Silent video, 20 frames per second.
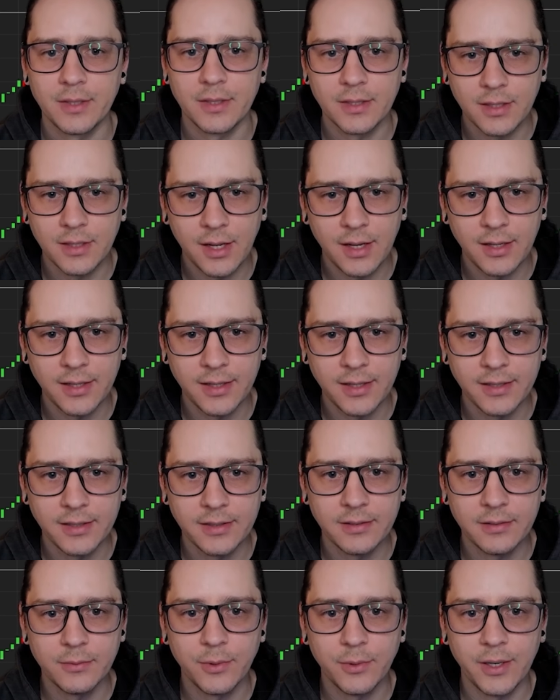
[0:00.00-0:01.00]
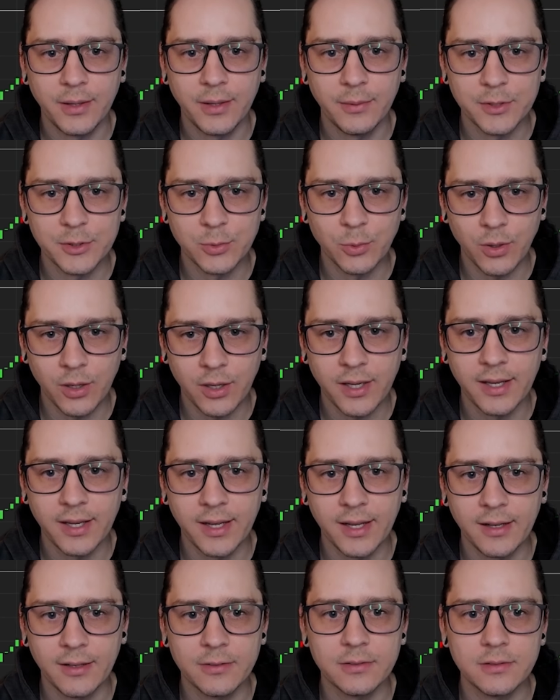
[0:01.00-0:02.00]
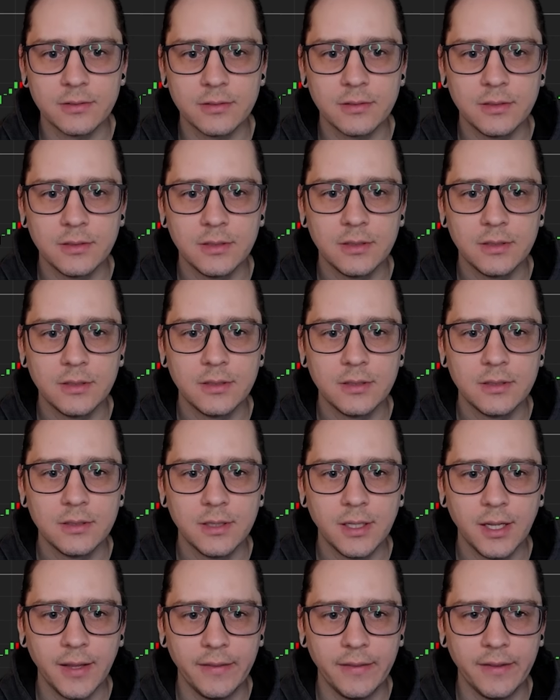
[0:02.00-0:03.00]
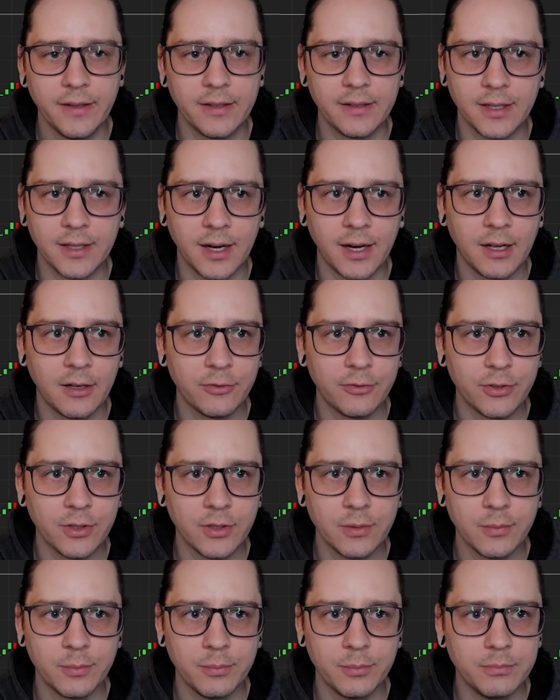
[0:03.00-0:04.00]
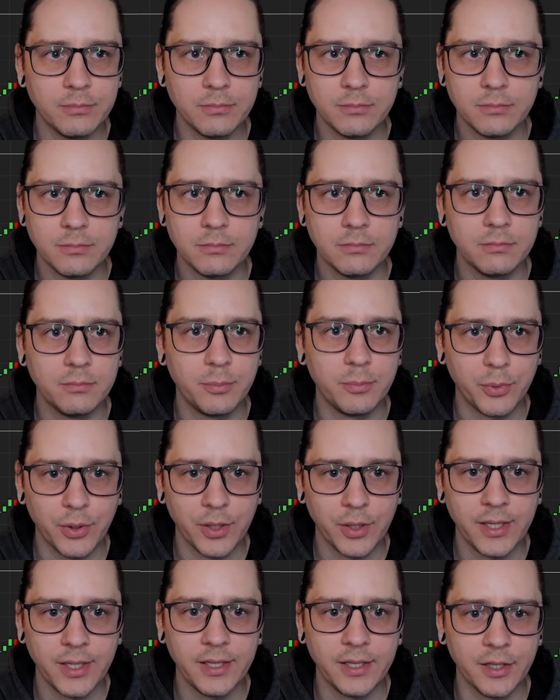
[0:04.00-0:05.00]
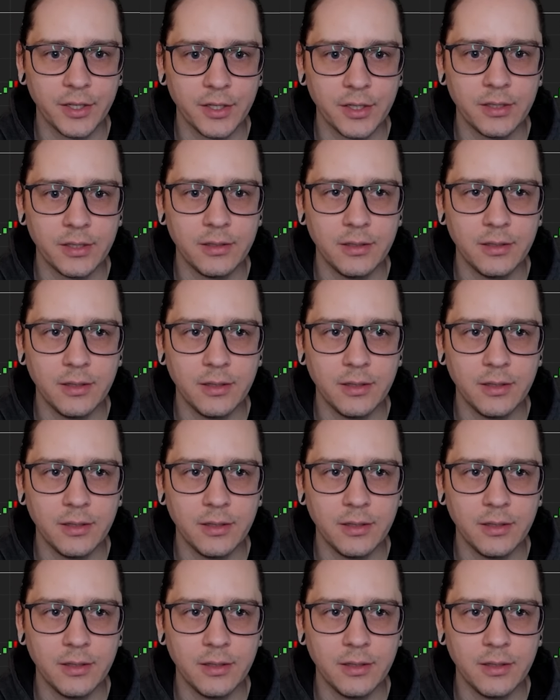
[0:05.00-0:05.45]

got in when it was working out, and then got out for pretty good